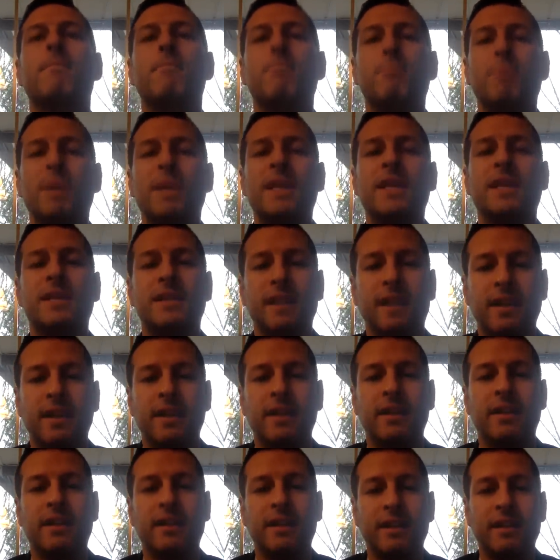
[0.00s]
Pretty
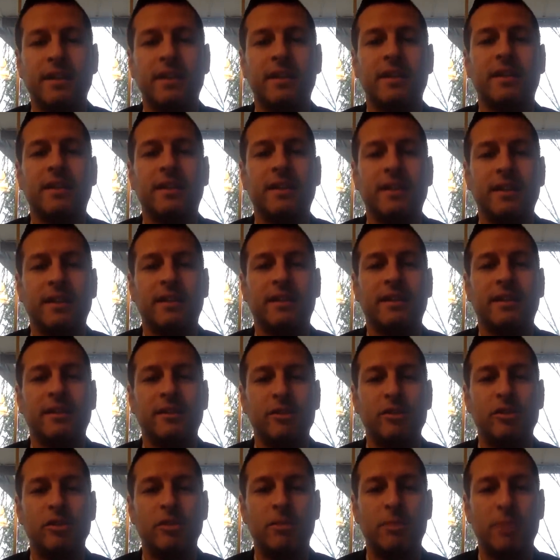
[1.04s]
excited,
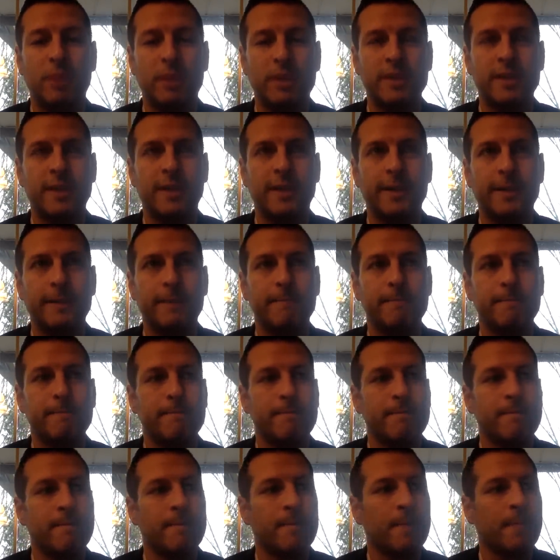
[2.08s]
super excited.
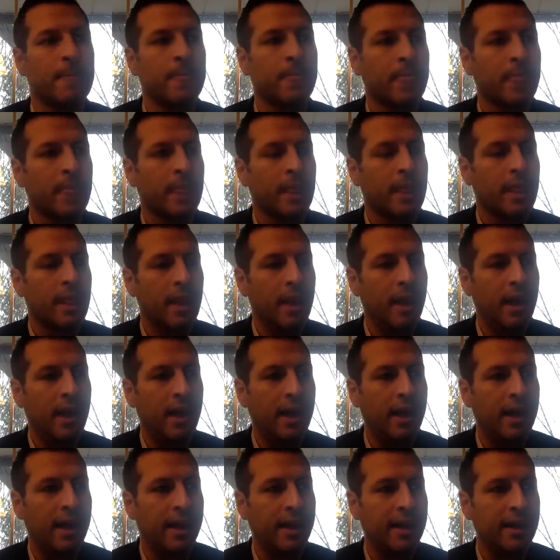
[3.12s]

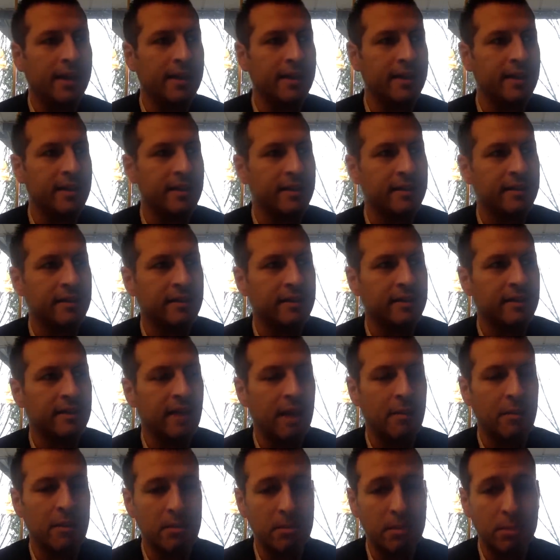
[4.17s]
And
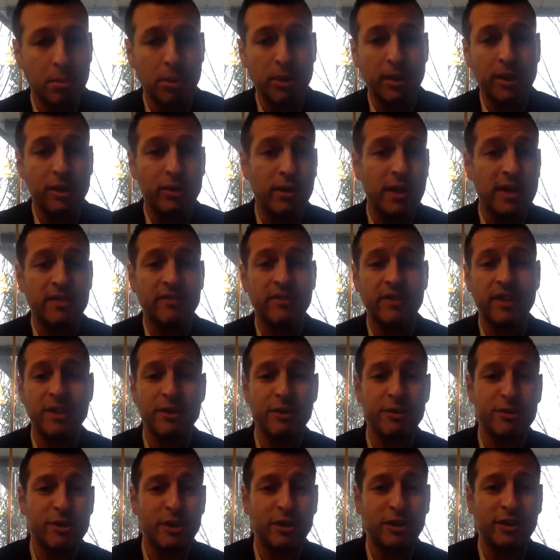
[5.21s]
I'm going to be bringing you guys
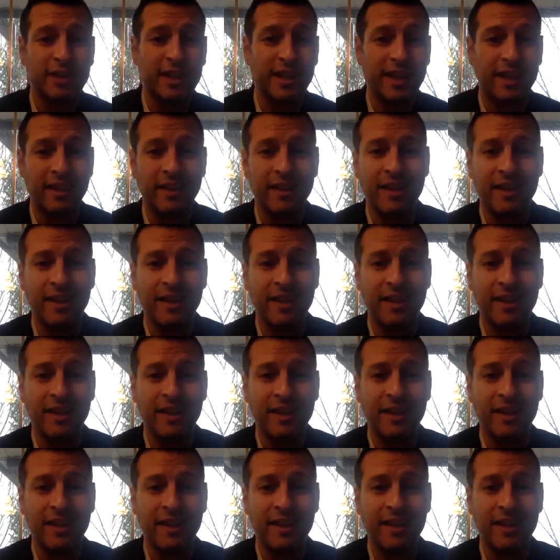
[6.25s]
videos all day.